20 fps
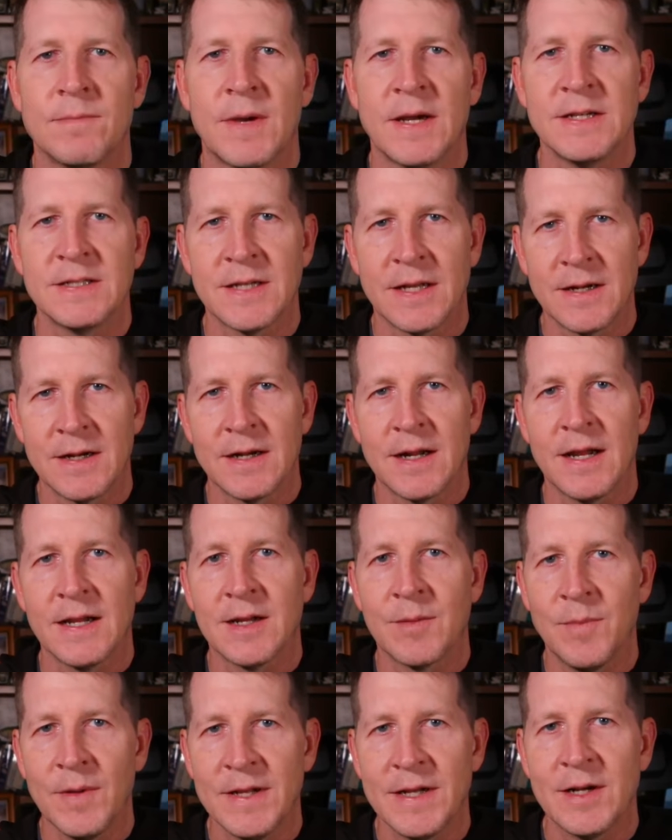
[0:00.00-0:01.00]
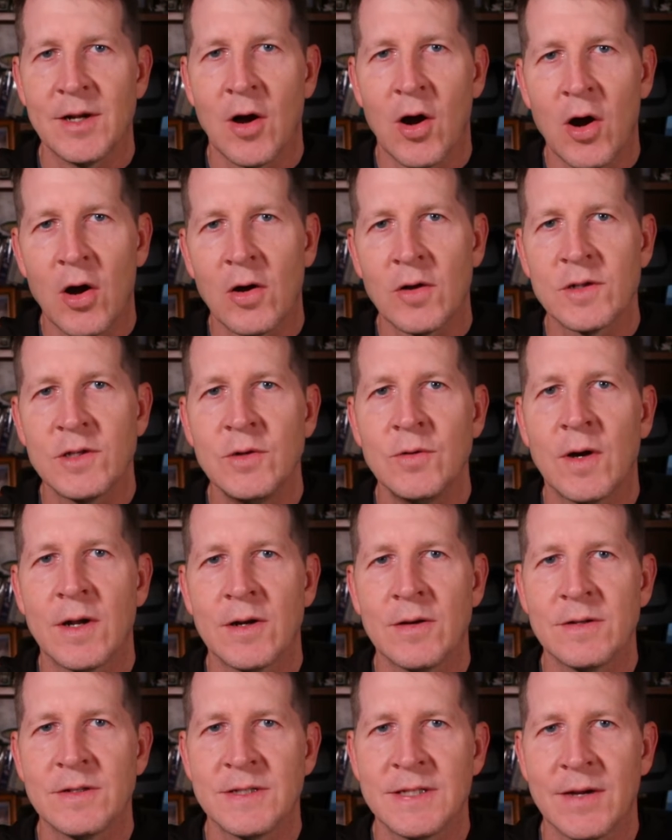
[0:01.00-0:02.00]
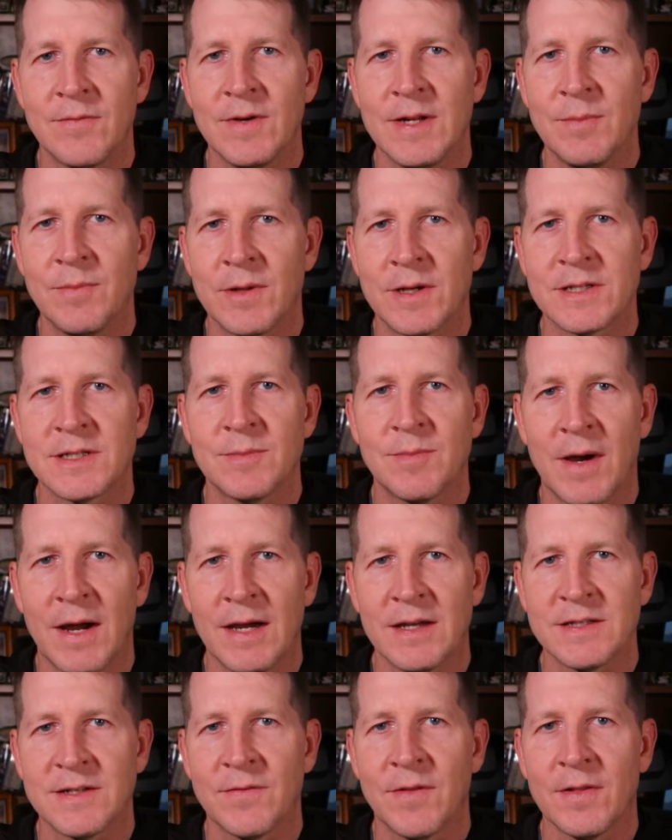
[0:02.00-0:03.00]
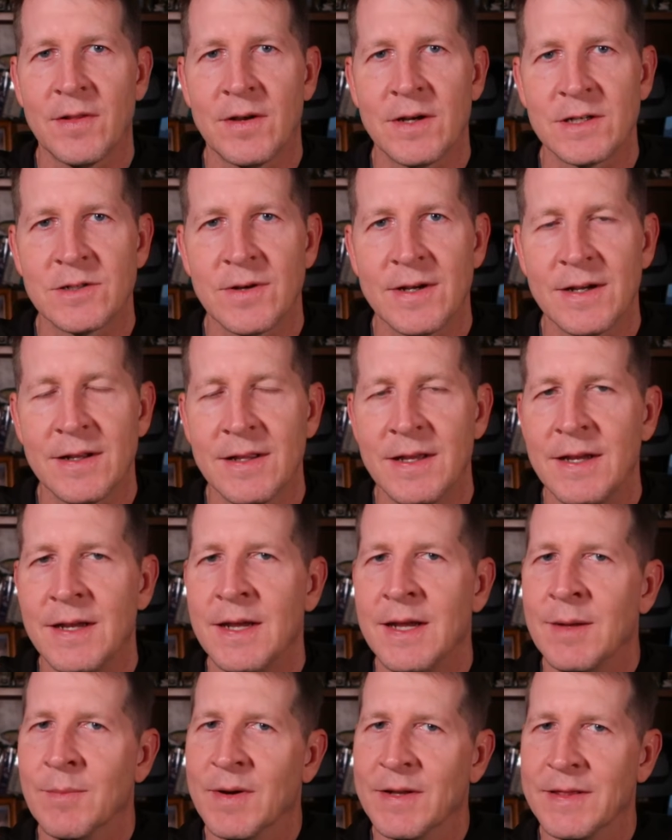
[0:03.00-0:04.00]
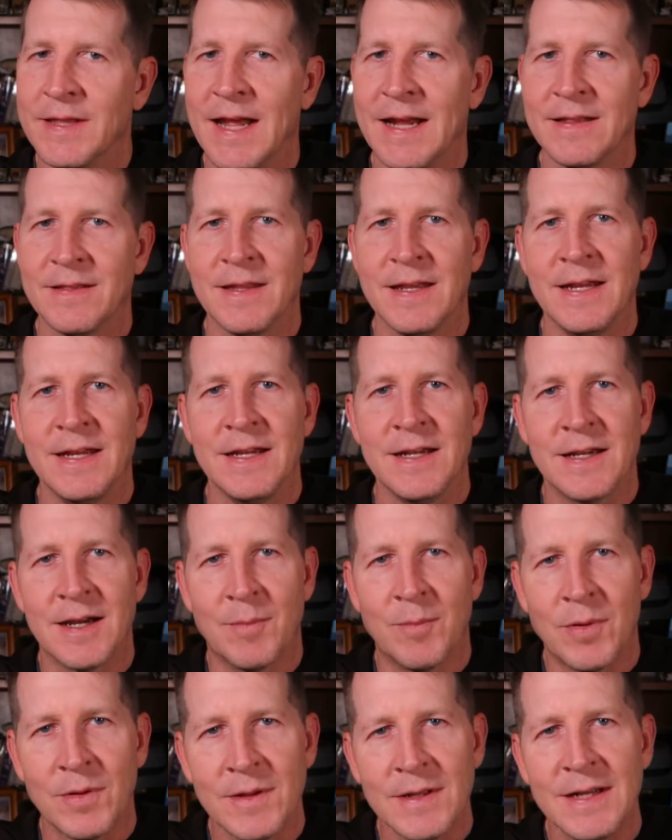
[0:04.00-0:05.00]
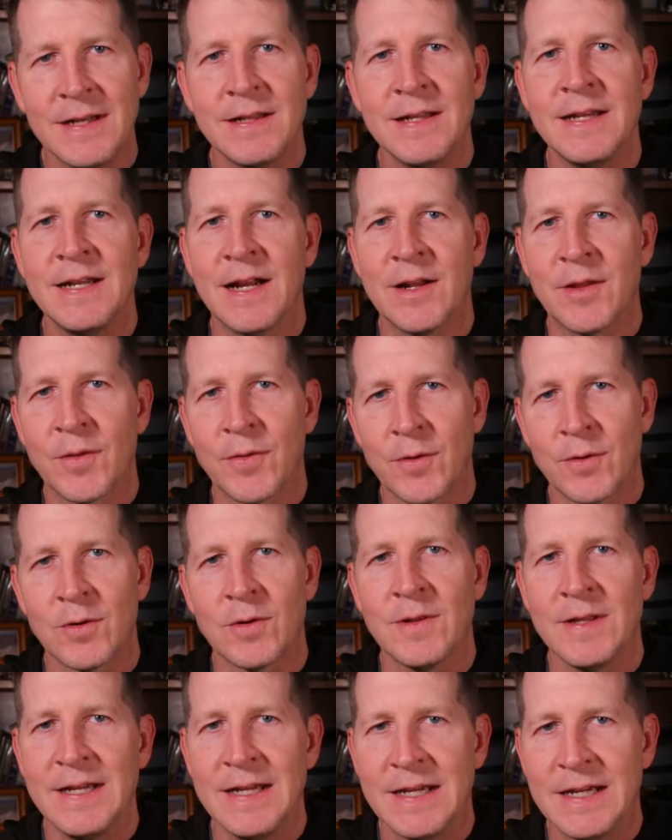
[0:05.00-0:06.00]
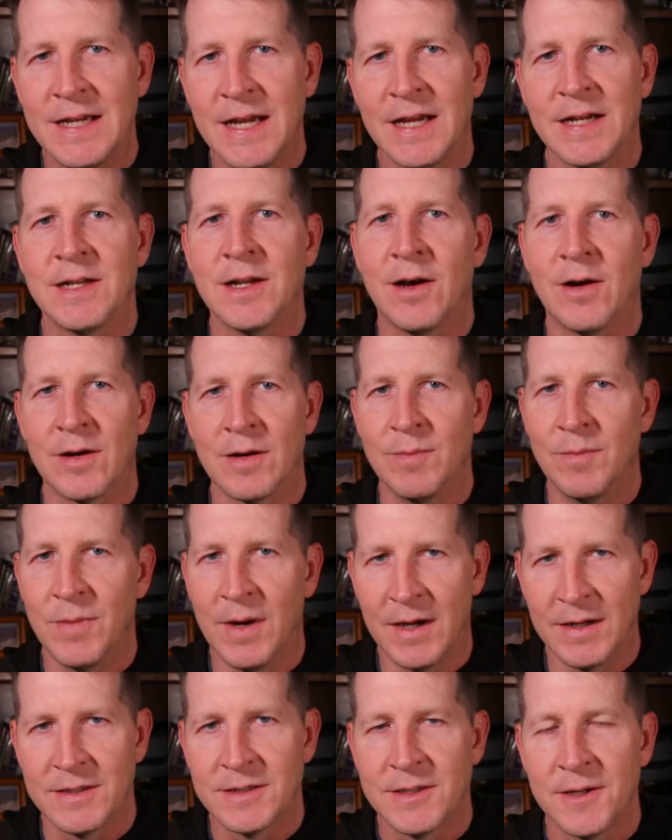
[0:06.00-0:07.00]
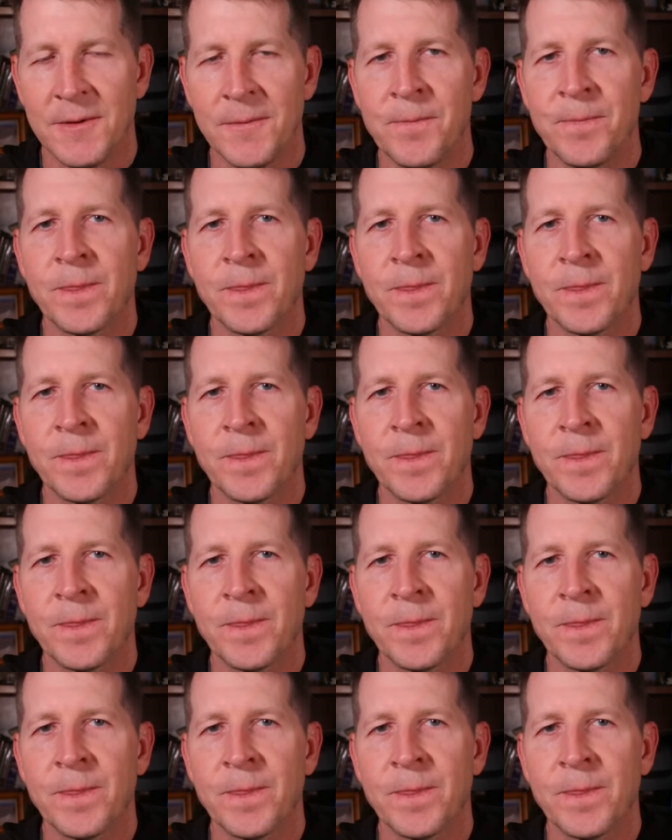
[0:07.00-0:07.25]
My son and I completed all 270 plus miles of the Long Trail, but that thing completely and thoroughly kicked our butts.